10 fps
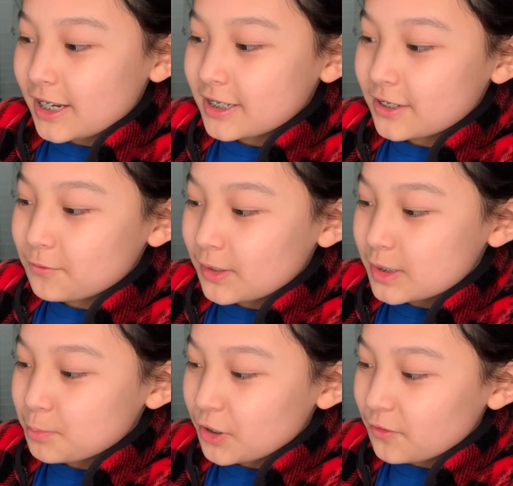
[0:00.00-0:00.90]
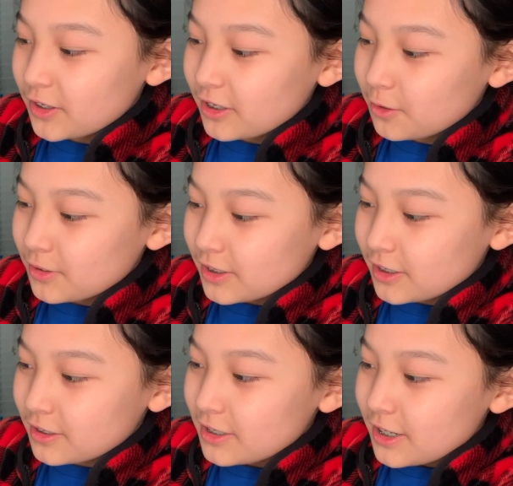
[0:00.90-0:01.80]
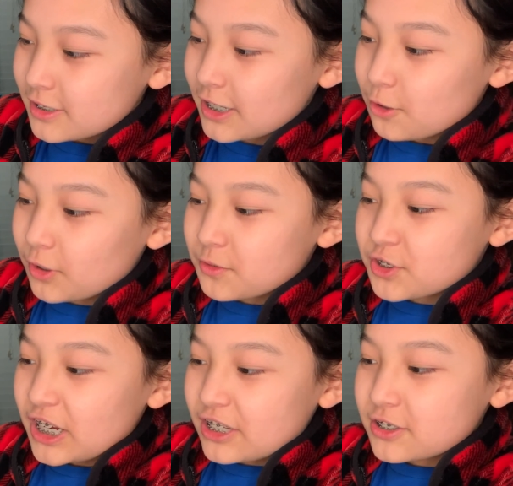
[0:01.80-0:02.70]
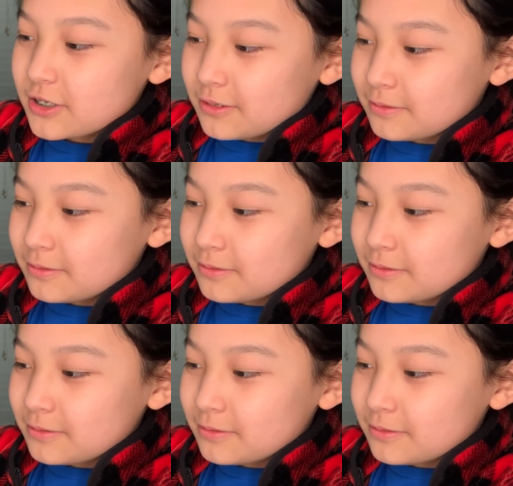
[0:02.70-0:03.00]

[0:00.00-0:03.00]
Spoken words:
And he fits perfectly within Soundwave's chest.